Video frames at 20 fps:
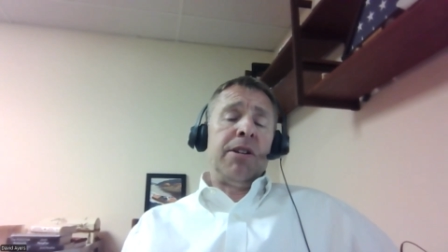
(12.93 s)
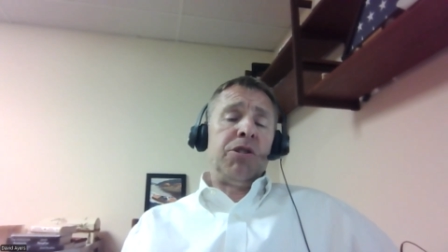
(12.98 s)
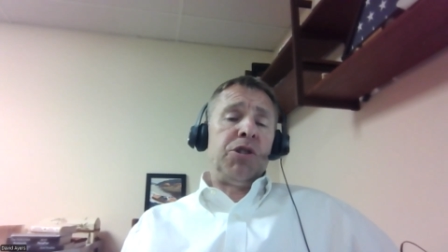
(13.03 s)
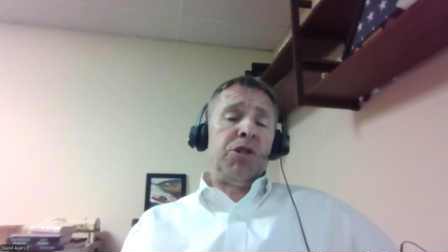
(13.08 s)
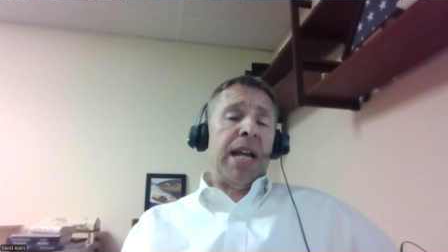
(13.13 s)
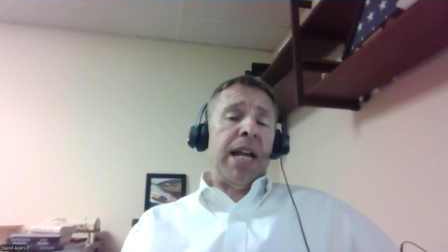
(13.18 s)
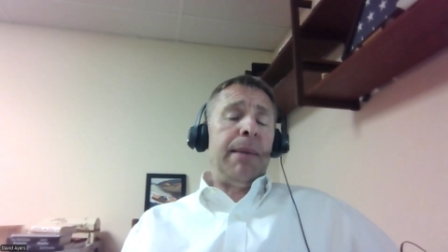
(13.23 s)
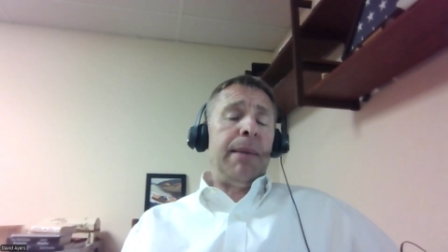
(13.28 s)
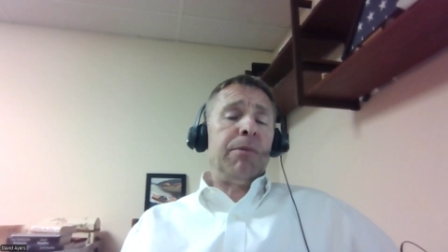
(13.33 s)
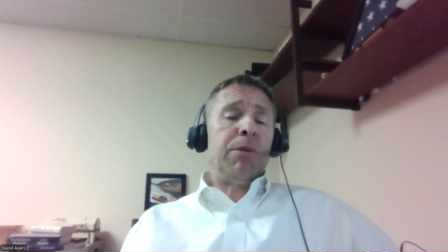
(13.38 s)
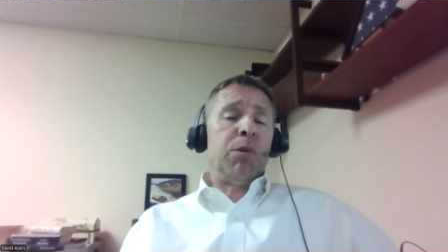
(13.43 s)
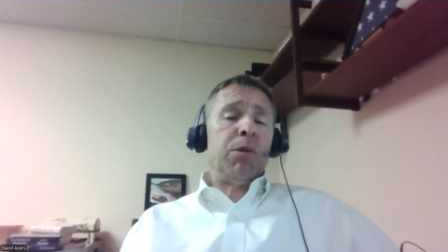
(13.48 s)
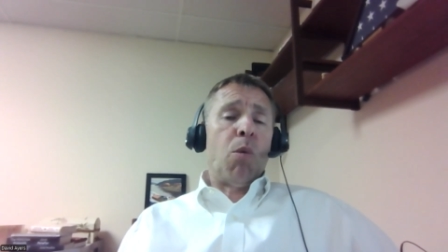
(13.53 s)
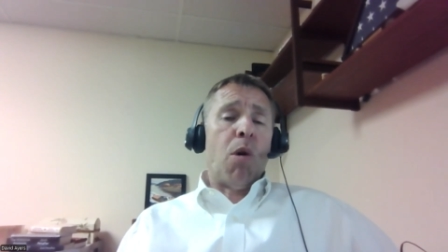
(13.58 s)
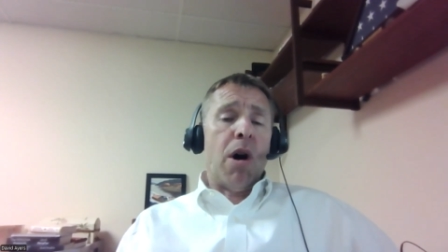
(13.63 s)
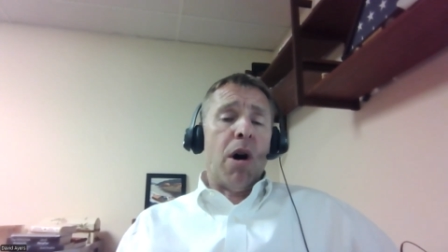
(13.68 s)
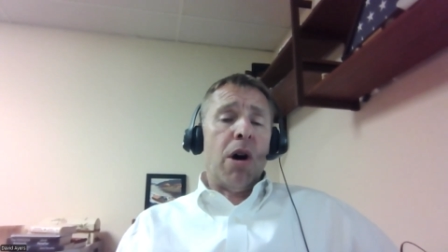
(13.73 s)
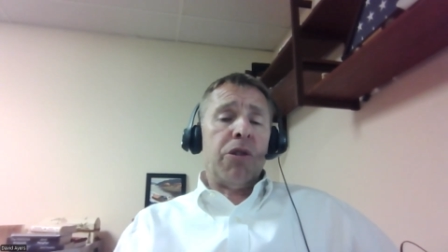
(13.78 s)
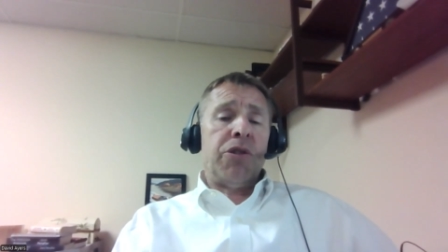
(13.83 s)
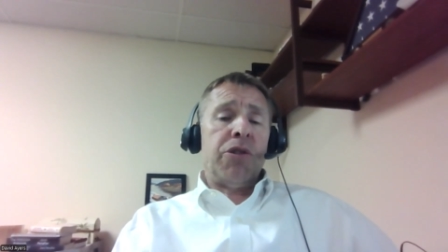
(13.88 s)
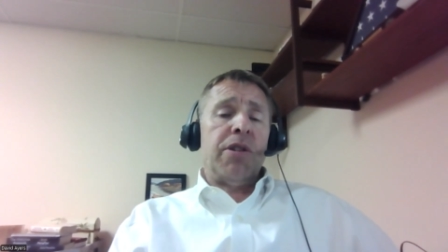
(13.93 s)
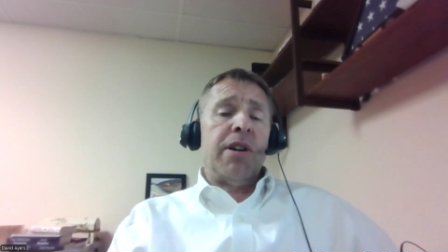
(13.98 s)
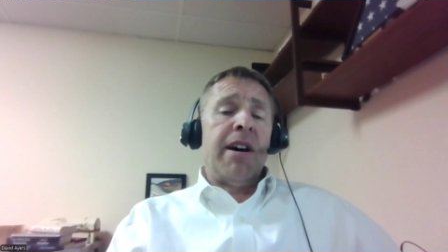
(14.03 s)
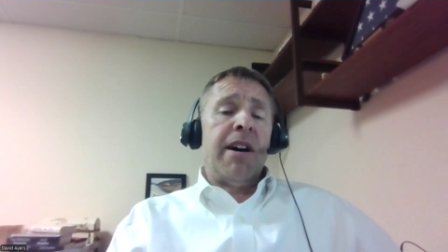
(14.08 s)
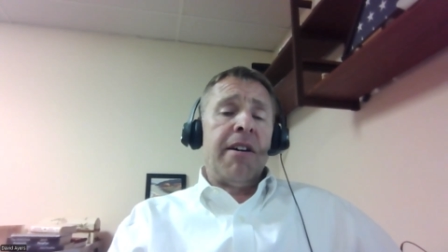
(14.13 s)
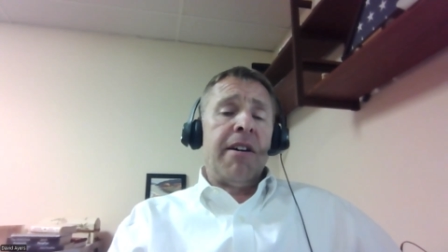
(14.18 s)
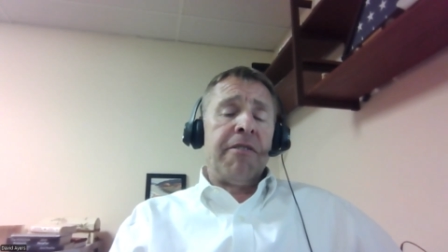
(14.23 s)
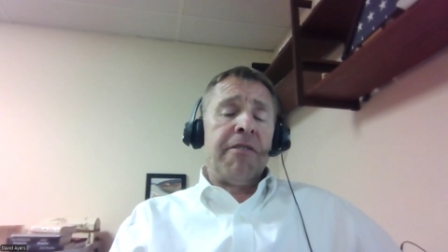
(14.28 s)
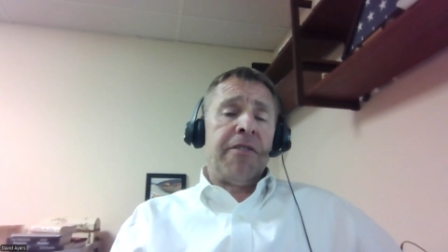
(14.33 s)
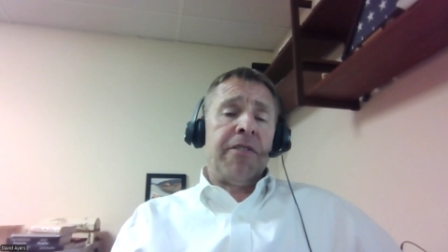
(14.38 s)
James Walsh
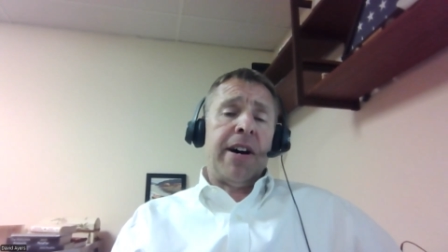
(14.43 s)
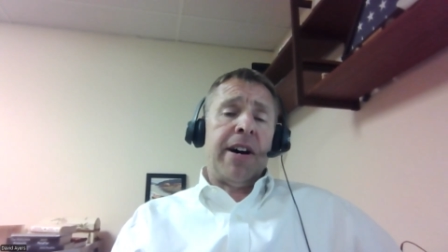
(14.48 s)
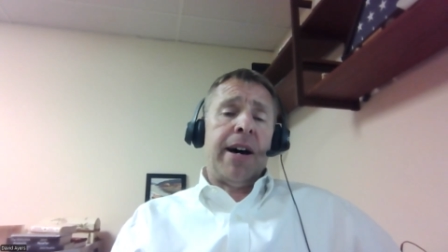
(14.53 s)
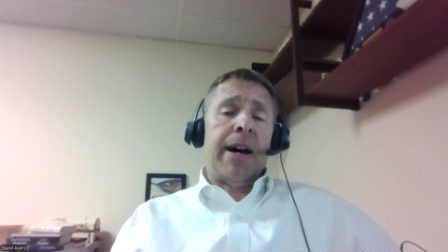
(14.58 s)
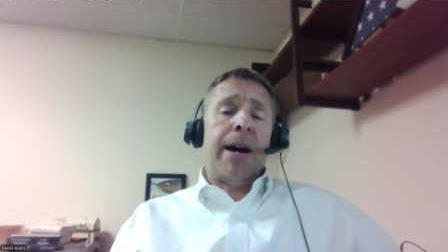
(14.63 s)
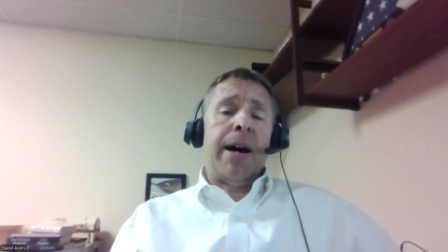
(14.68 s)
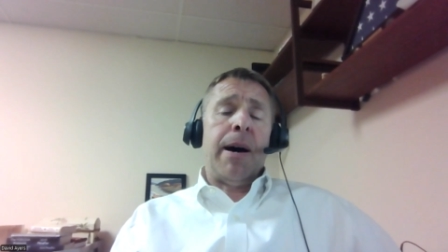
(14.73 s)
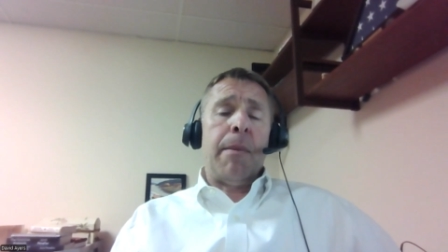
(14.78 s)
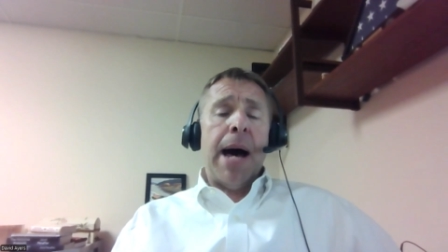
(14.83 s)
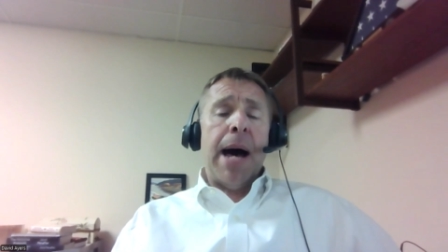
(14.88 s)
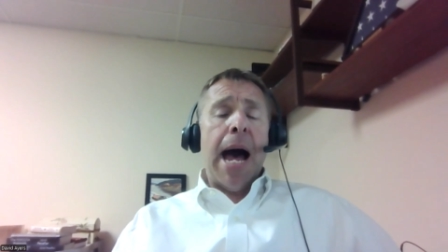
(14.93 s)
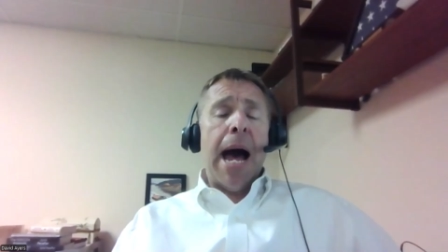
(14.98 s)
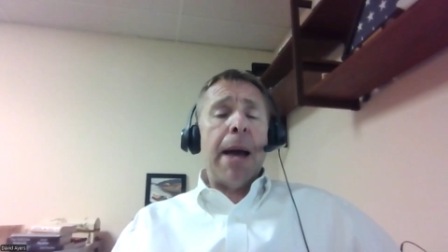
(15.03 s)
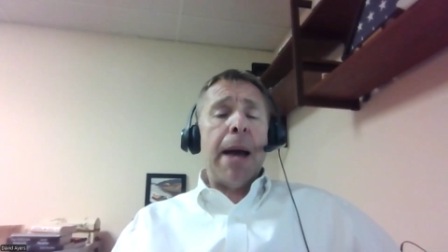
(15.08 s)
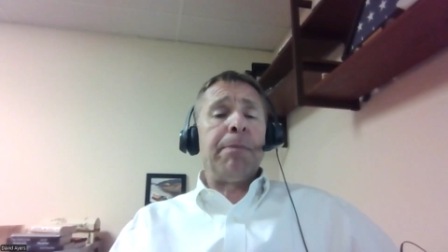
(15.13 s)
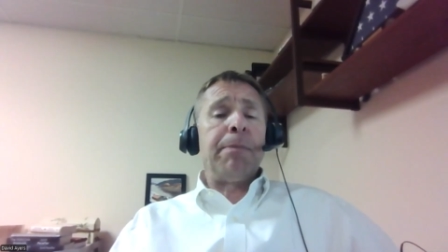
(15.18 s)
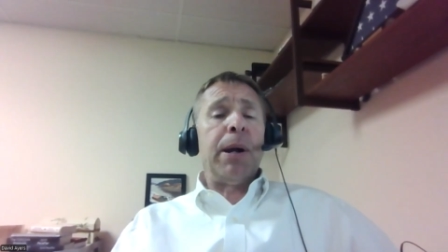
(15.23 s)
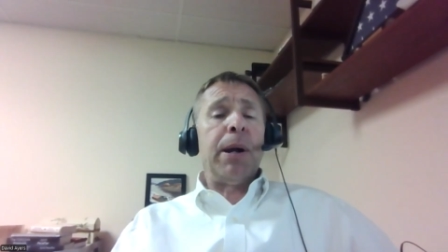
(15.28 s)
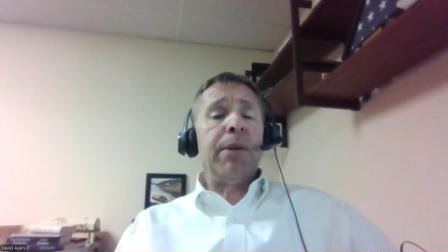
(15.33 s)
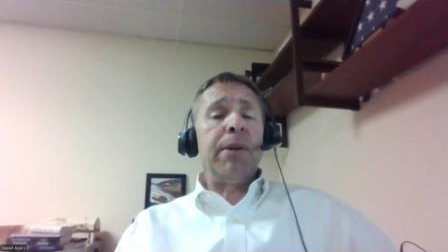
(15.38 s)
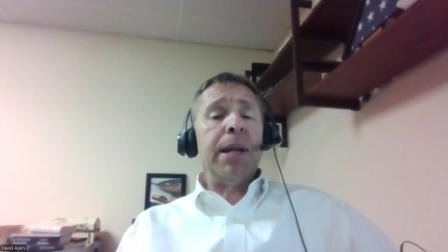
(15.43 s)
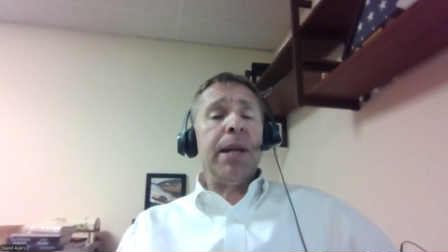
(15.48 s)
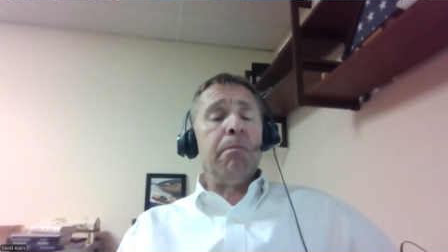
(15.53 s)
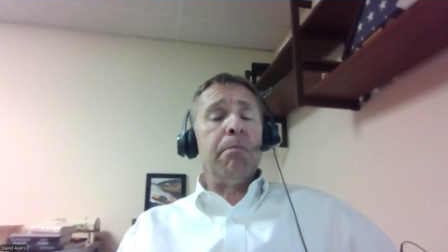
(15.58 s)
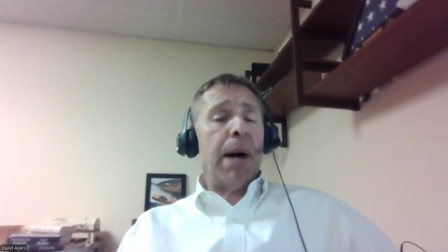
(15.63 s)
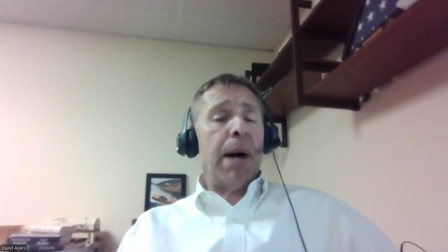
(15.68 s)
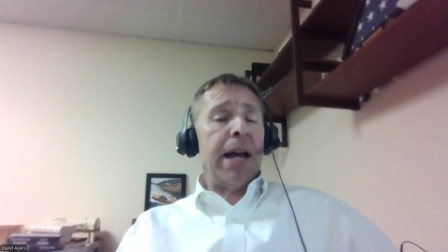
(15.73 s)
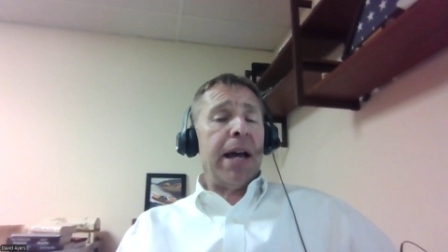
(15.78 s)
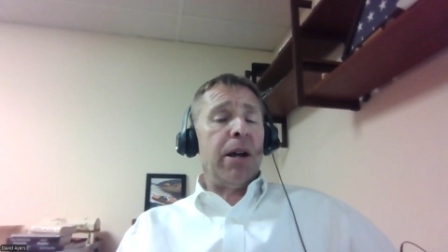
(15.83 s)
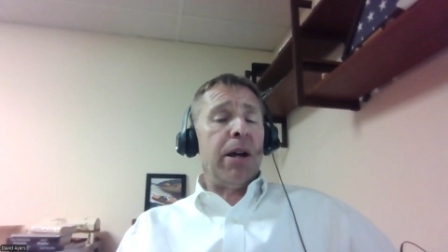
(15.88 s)
of Hyperion
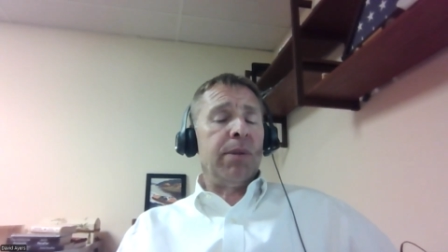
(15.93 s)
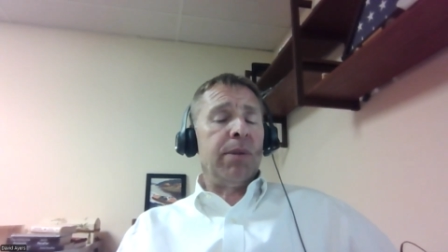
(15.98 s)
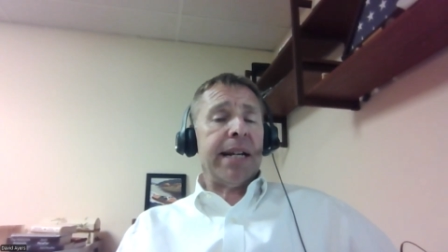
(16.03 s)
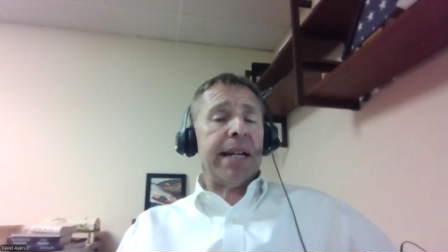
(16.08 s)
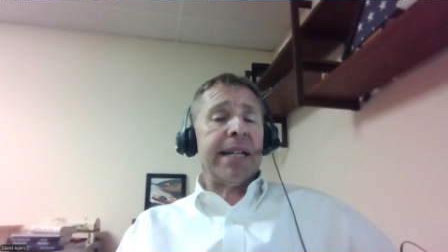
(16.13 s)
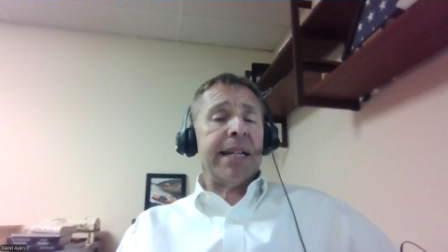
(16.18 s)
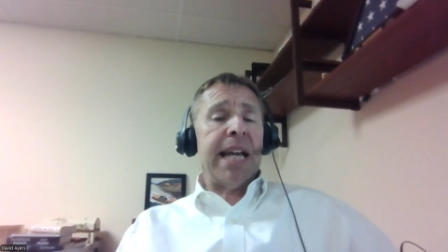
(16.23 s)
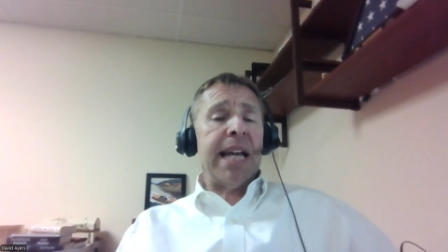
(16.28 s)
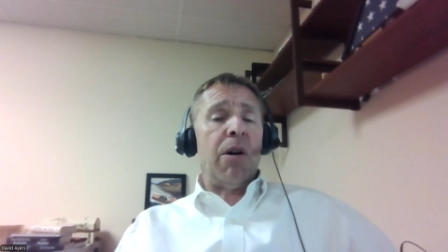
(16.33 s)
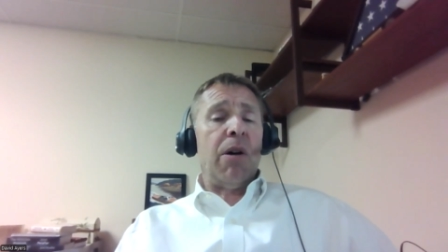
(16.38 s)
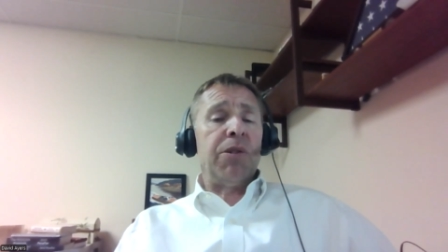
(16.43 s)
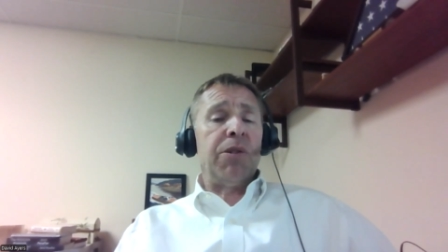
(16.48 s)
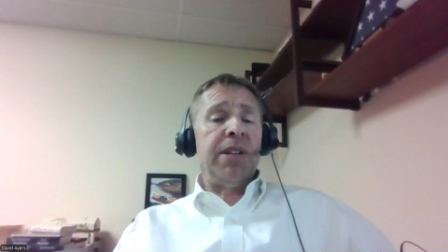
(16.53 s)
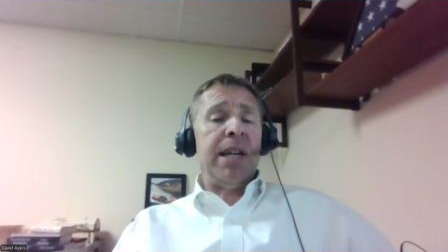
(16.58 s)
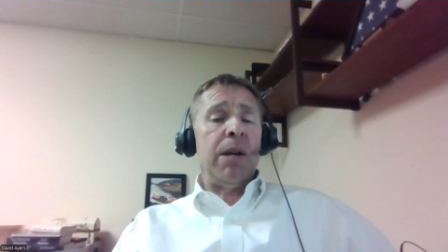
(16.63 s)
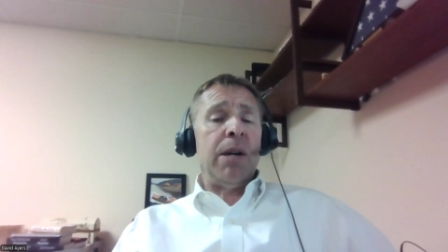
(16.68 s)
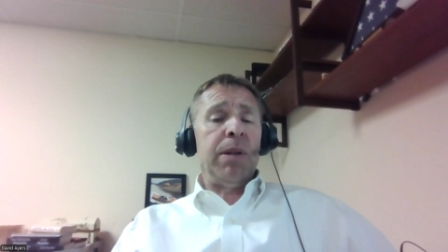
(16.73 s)
Biotechnology,